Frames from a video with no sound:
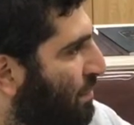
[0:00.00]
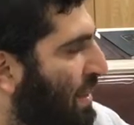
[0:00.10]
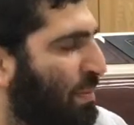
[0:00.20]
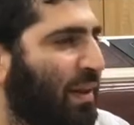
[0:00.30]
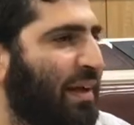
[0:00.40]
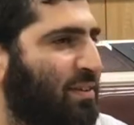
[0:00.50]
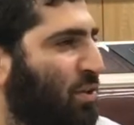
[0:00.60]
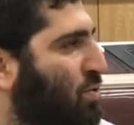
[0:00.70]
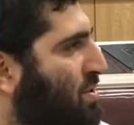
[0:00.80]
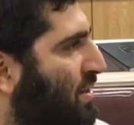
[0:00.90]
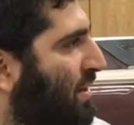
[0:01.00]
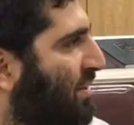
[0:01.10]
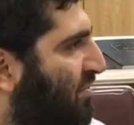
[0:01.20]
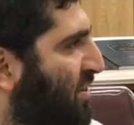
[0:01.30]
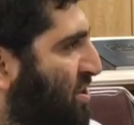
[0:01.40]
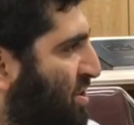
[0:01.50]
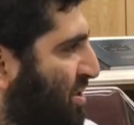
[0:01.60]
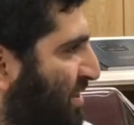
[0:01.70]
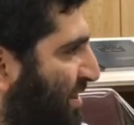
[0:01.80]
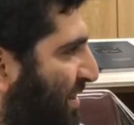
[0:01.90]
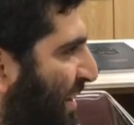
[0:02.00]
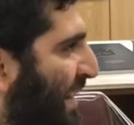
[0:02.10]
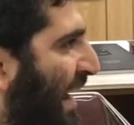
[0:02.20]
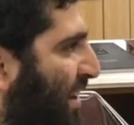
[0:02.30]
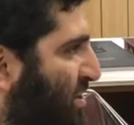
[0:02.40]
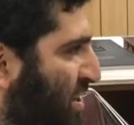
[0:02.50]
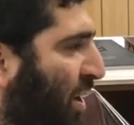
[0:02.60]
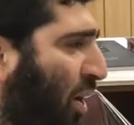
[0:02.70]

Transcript: People like to use the fish analogy.